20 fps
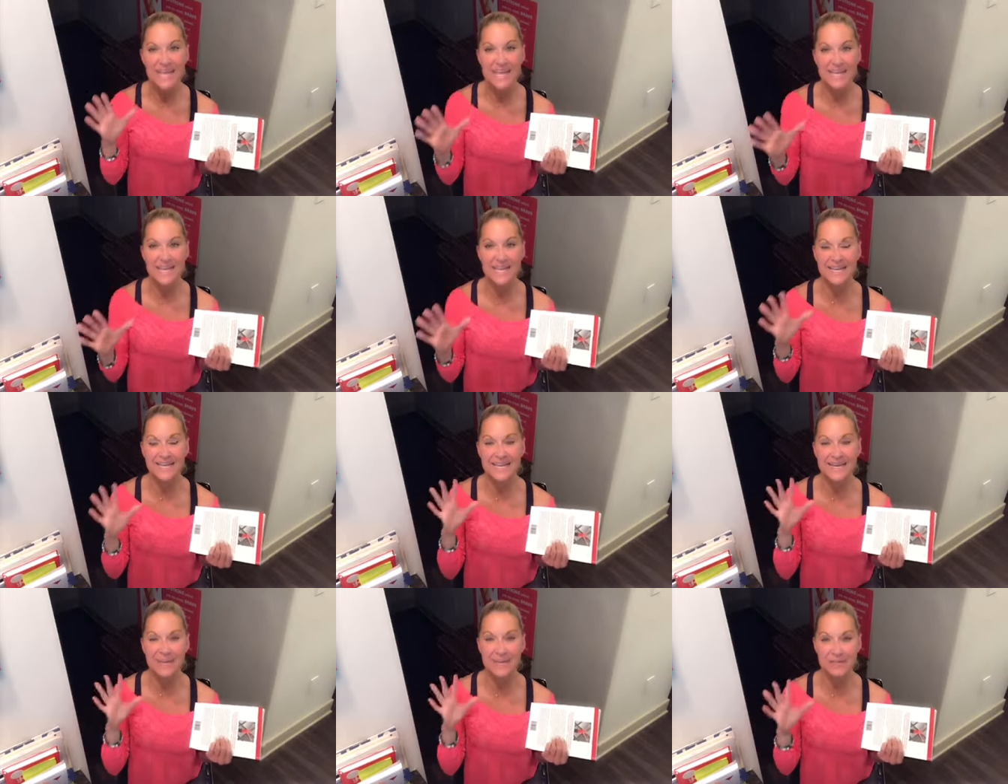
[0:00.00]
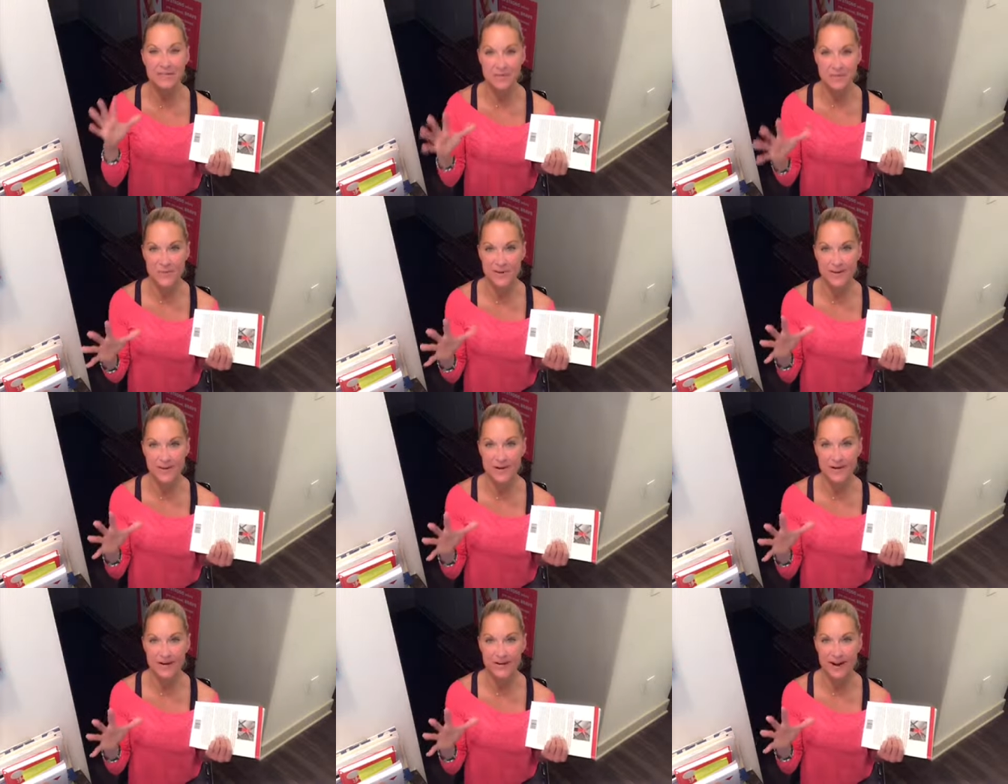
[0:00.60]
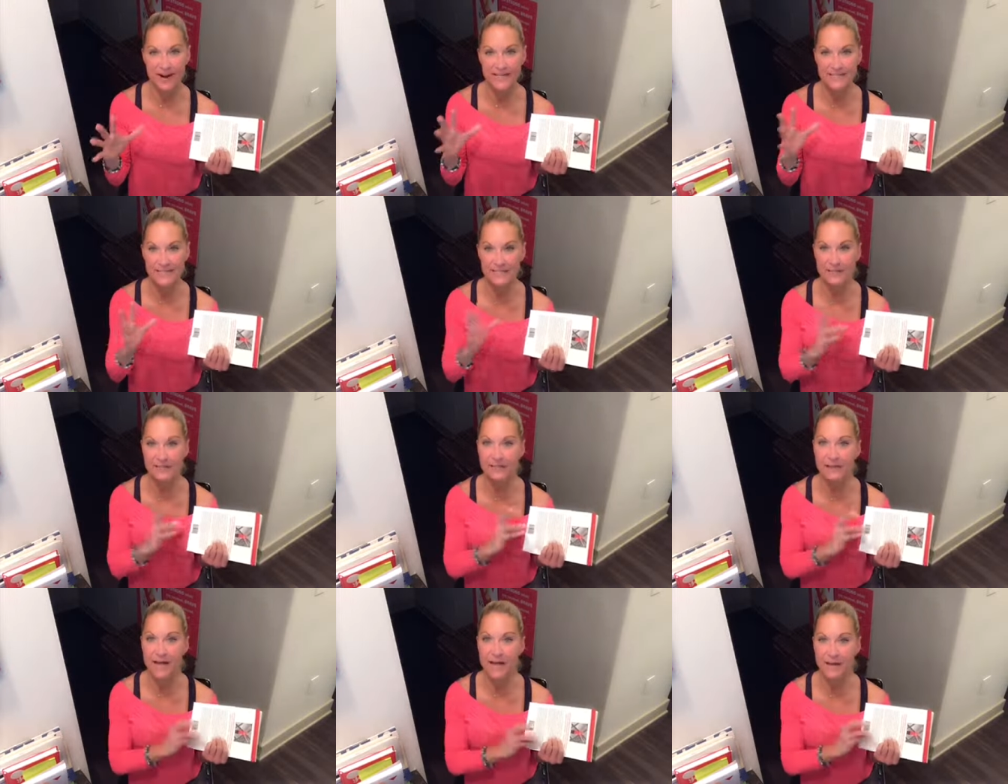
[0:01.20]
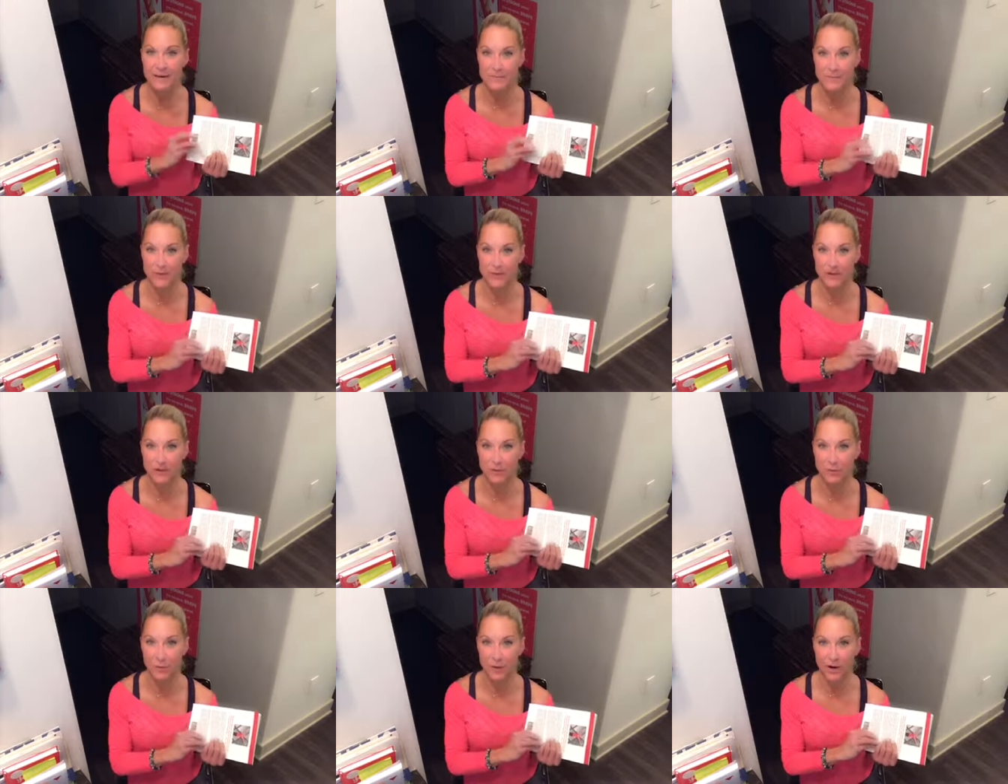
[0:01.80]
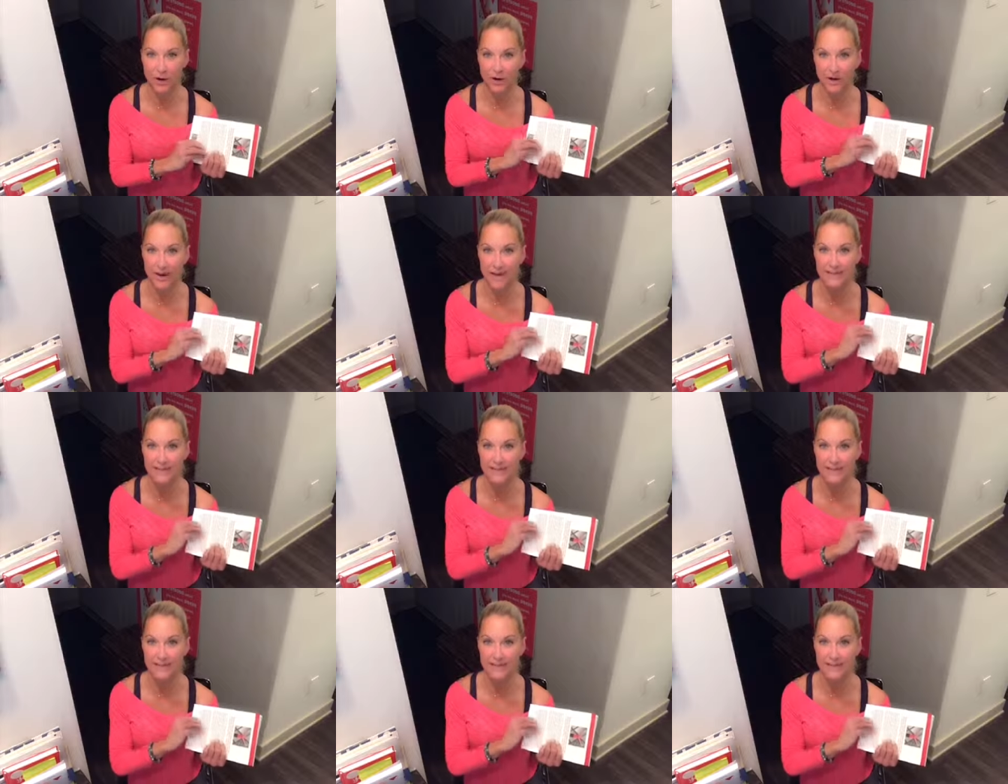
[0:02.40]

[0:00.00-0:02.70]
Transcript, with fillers: in the mirror. I did a lot of mirror work.